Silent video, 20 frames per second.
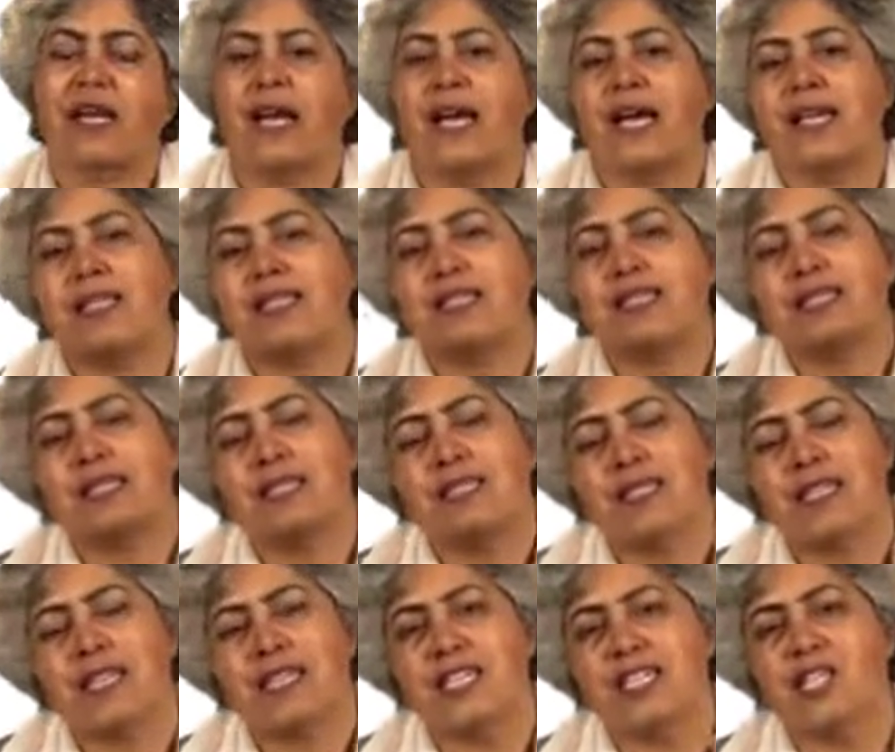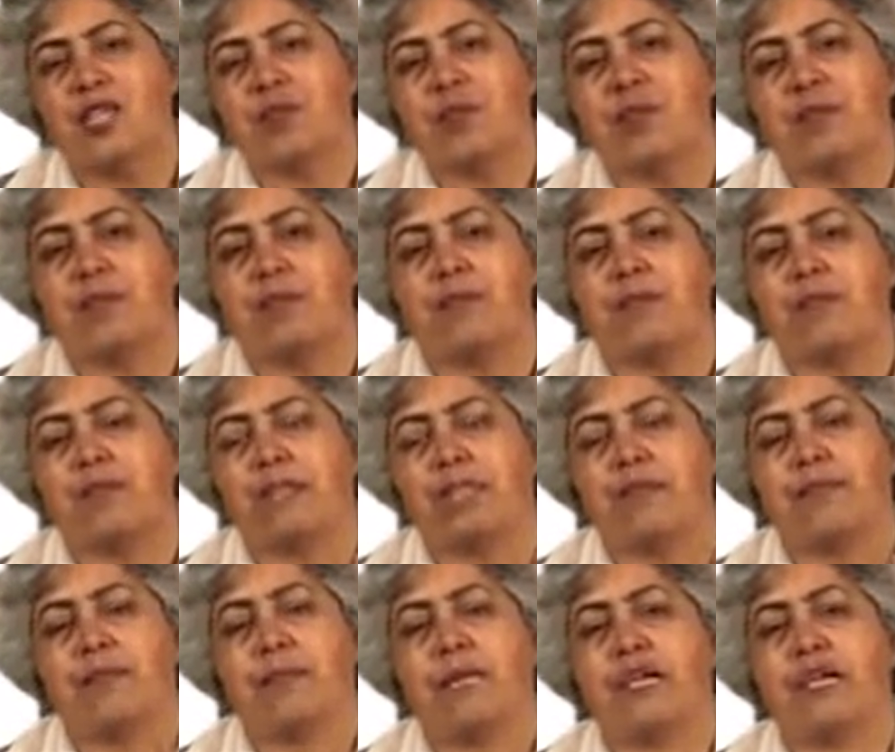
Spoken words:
And it's these people that